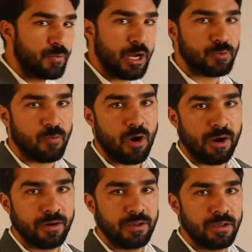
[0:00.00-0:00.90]
World
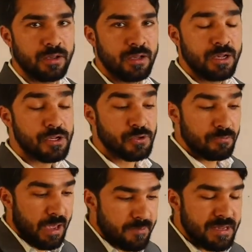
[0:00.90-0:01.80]
War. So
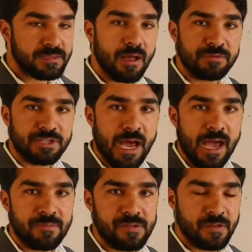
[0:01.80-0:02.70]
maybe
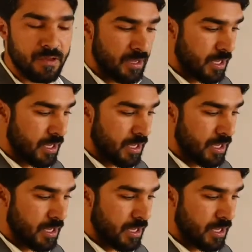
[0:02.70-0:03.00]
sometimes,